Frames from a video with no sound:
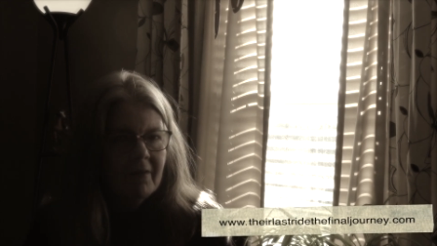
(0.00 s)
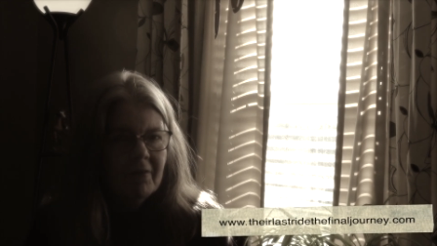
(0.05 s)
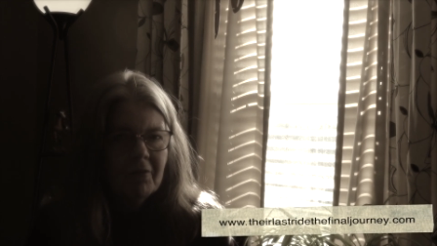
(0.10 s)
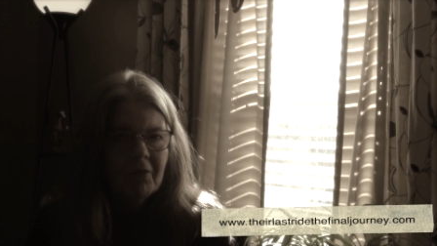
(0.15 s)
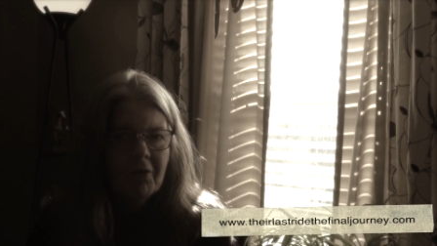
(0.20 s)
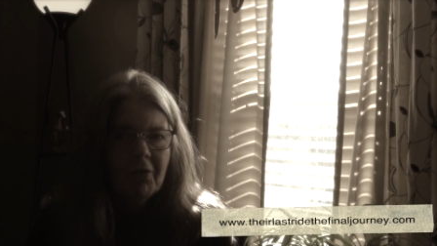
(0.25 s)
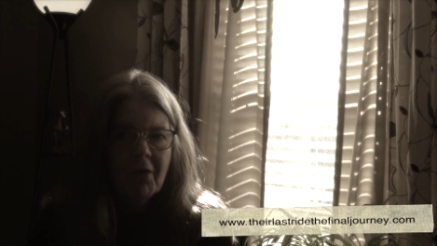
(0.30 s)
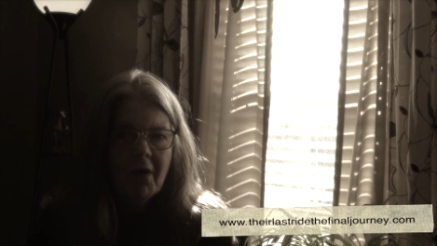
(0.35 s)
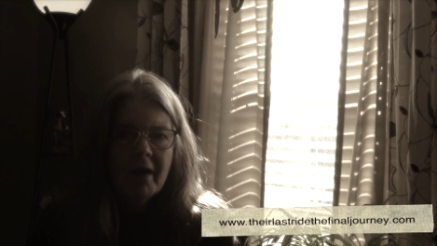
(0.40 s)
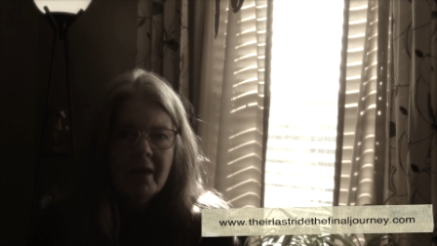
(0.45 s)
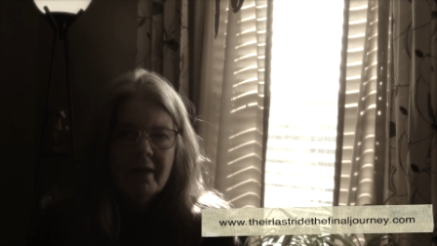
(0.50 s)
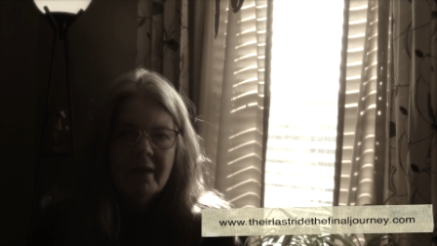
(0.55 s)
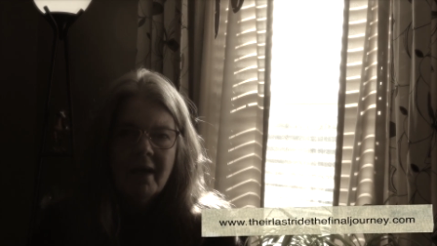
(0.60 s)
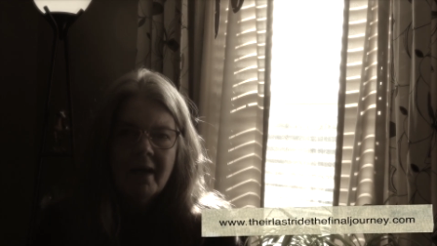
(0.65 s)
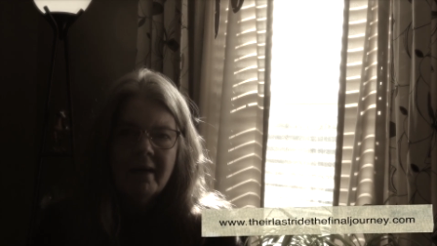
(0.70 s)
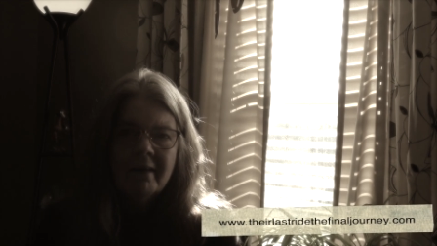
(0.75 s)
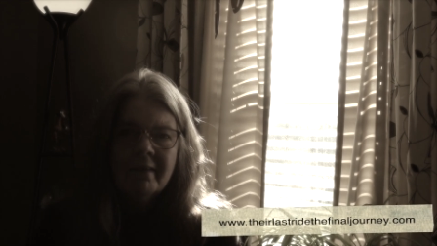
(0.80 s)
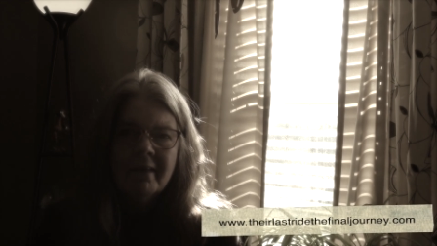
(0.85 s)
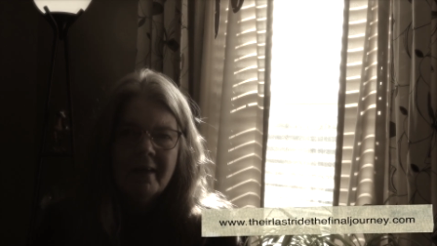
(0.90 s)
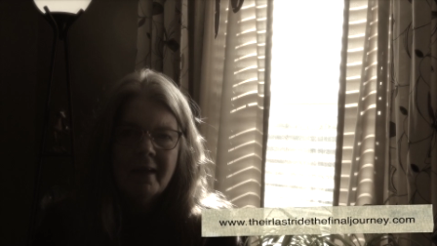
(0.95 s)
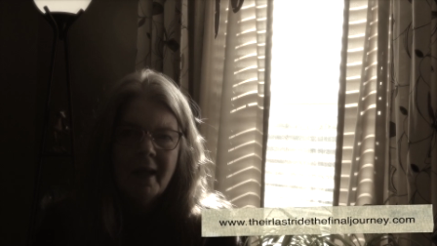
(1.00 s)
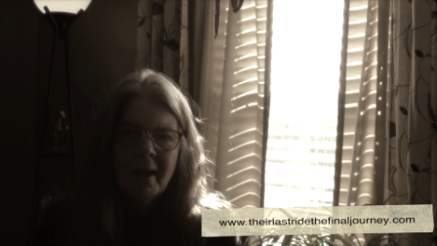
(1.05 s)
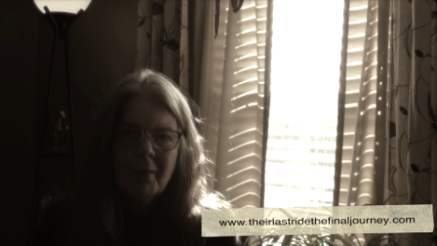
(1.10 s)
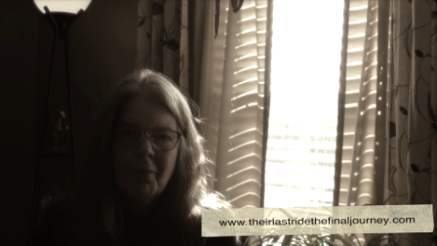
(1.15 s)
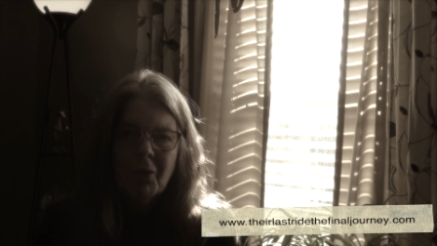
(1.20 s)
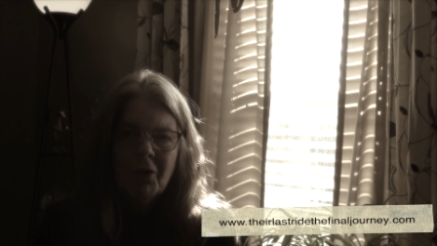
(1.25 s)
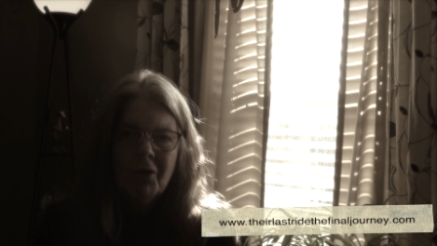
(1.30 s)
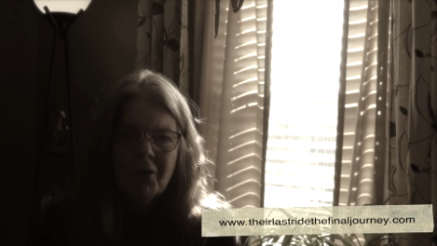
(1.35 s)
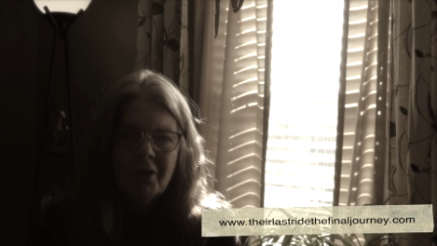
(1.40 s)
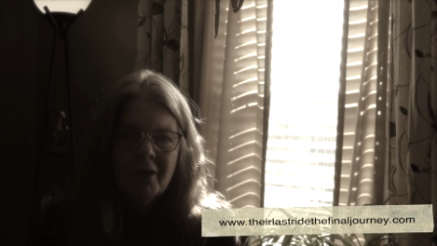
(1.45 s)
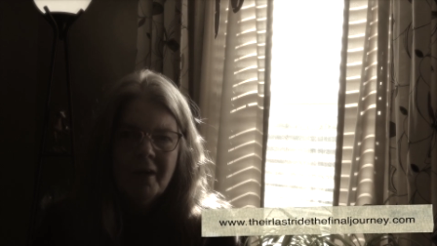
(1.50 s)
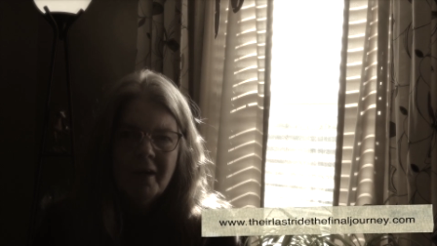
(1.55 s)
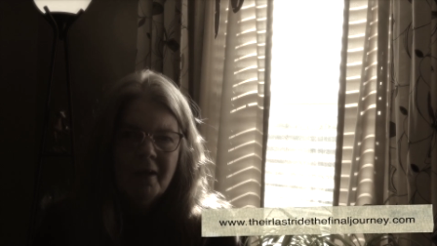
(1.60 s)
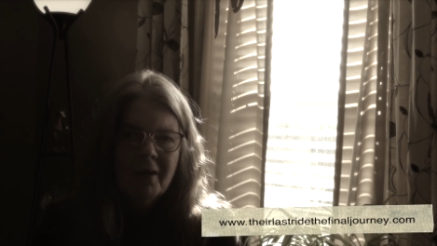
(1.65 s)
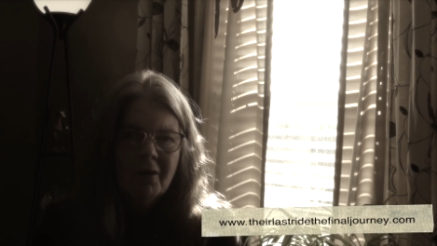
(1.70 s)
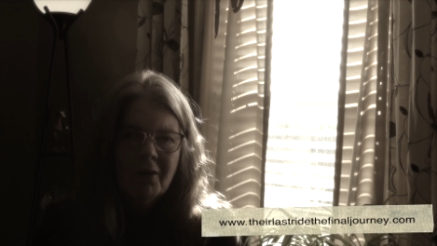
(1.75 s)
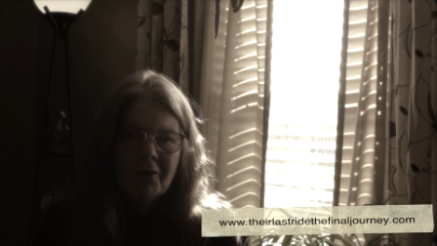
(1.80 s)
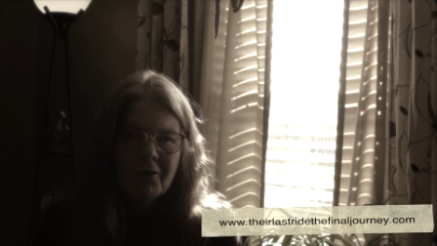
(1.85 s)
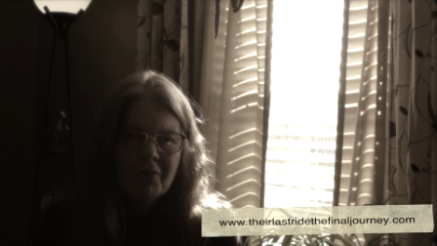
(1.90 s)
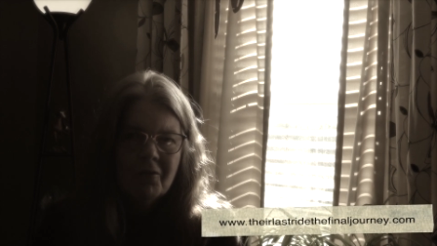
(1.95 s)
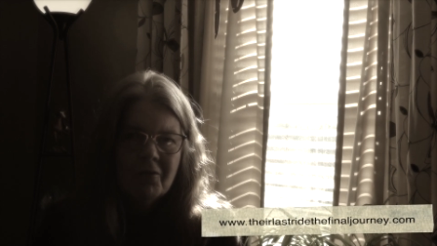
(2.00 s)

it's a great day in the neighborhood here.